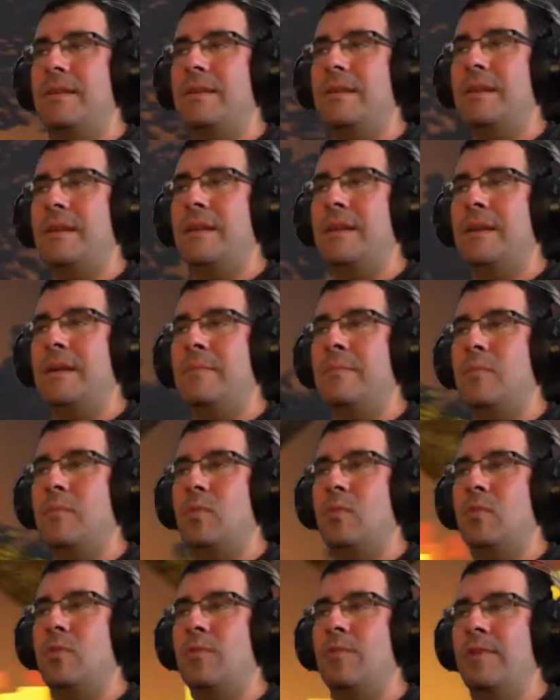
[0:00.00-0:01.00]
can
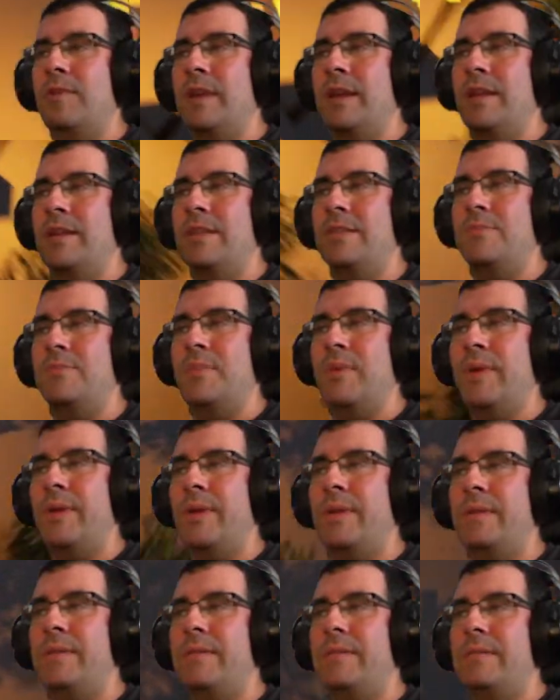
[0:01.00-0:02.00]
move, he can
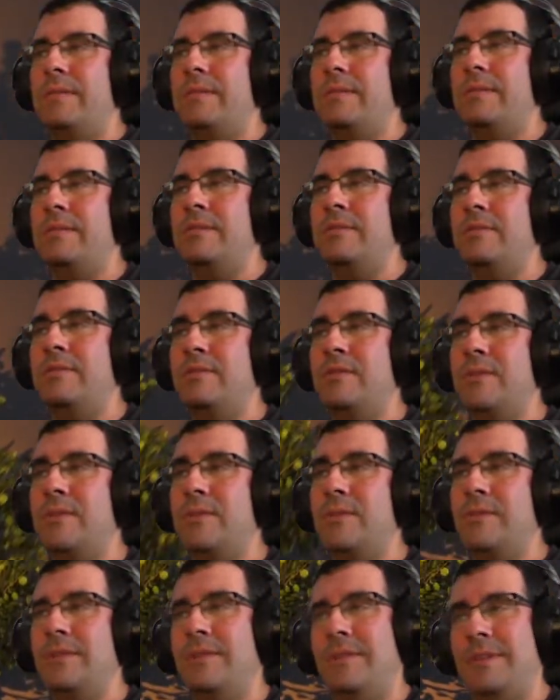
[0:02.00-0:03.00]
sprint,
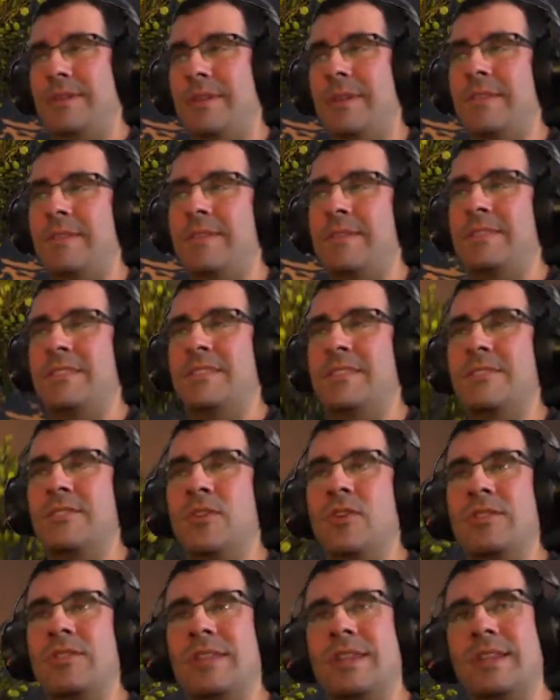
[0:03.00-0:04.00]
so it's
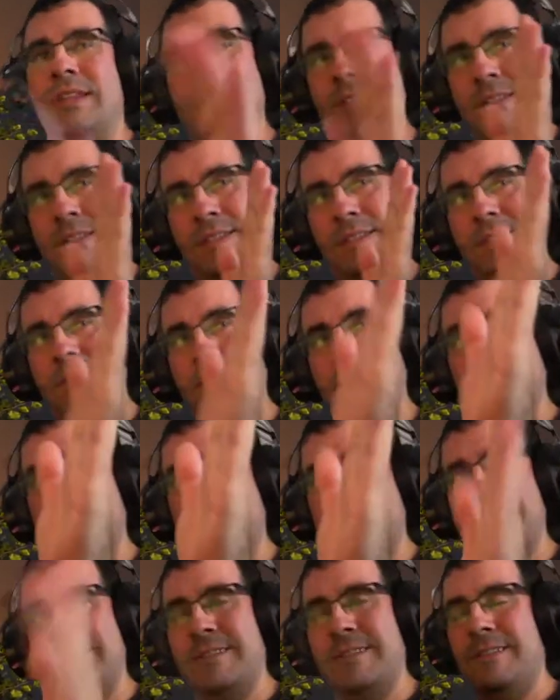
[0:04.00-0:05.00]
not as
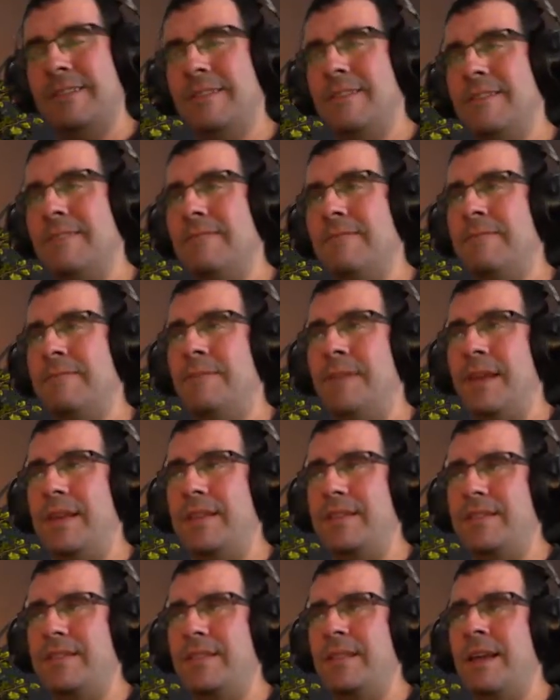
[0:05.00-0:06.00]

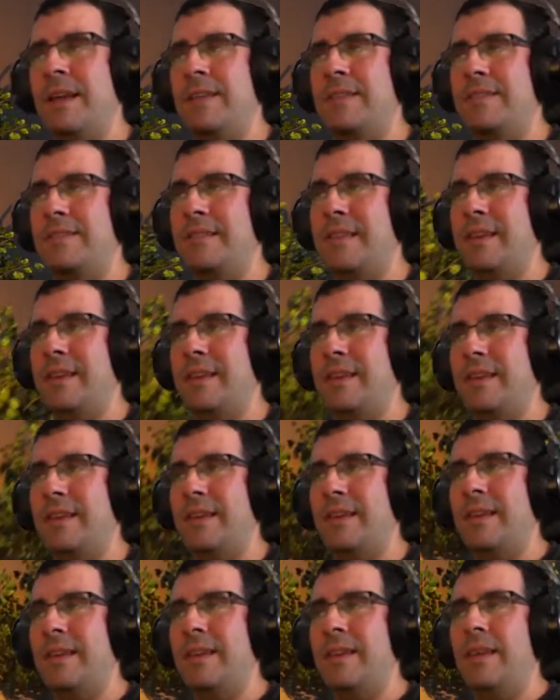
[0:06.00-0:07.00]
fixed as
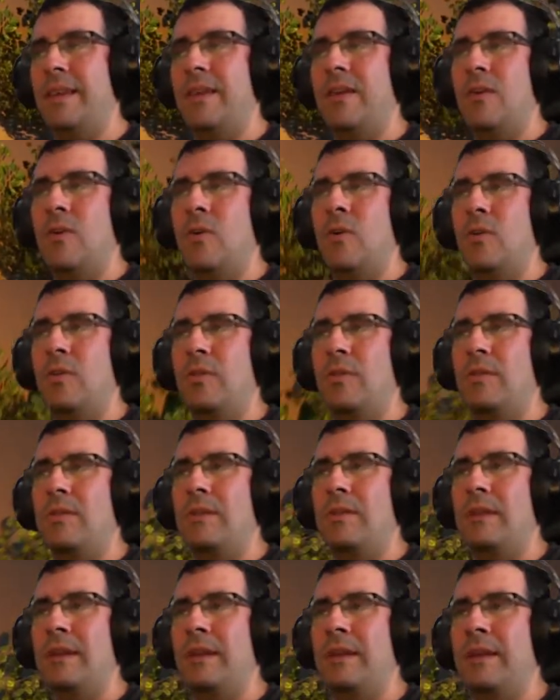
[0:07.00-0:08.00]
the old
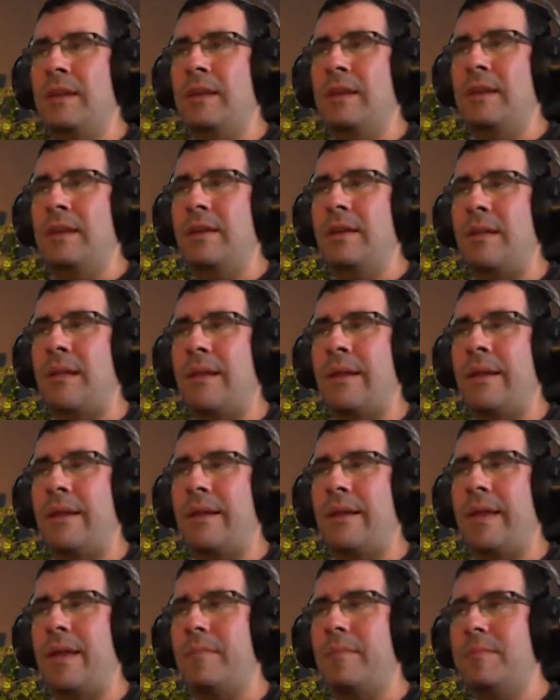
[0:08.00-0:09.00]
rare
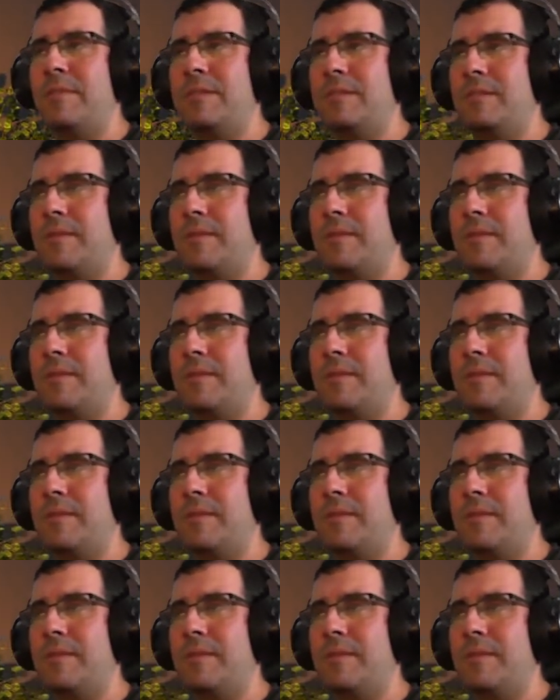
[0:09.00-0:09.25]
games.